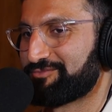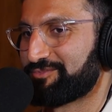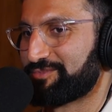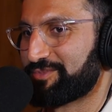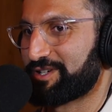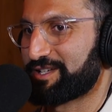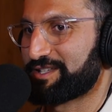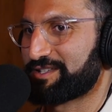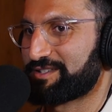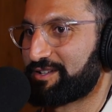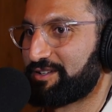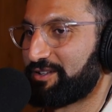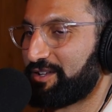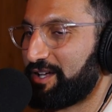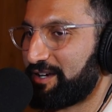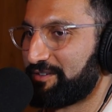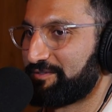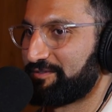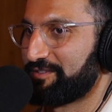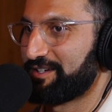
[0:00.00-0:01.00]
was a
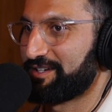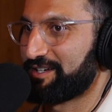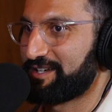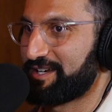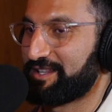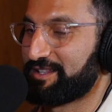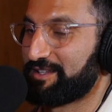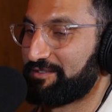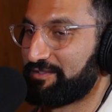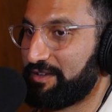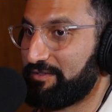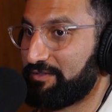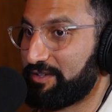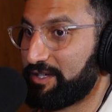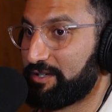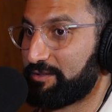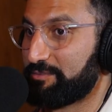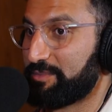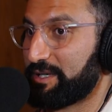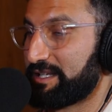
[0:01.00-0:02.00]
lot of fun. And I love that
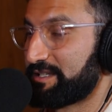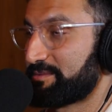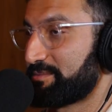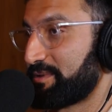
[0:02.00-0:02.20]
video, but it's